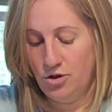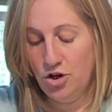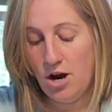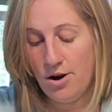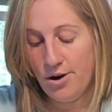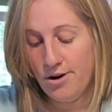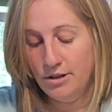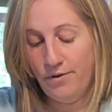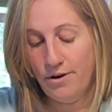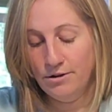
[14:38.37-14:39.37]
jar
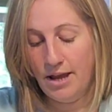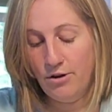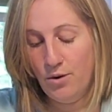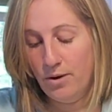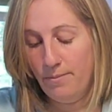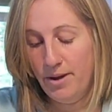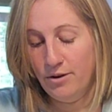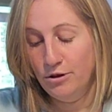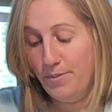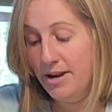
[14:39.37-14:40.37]
as far as how you want to
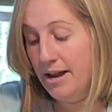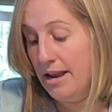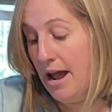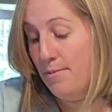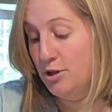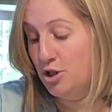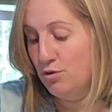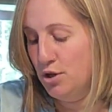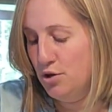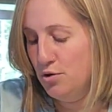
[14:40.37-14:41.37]
pickle depending on how much you
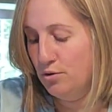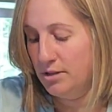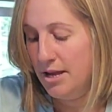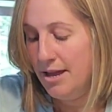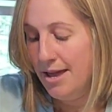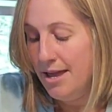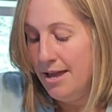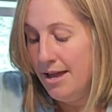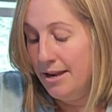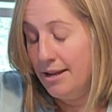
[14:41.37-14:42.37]
use.
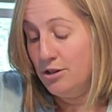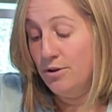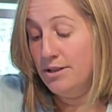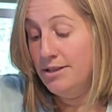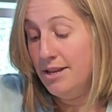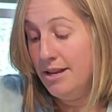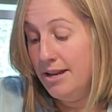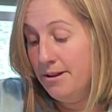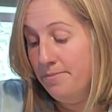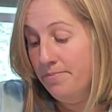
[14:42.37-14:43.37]
And as you can
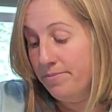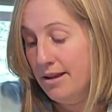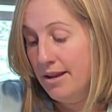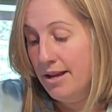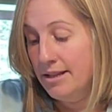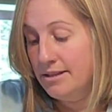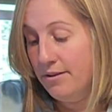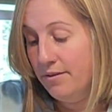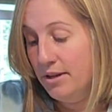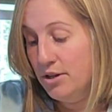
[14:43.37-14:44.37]
see, it's
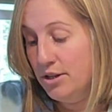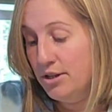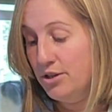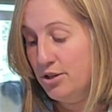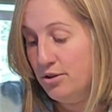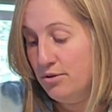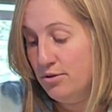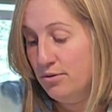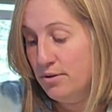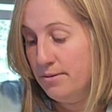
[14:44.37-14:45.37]
definitely good
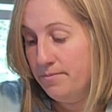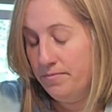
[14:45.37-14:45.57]
to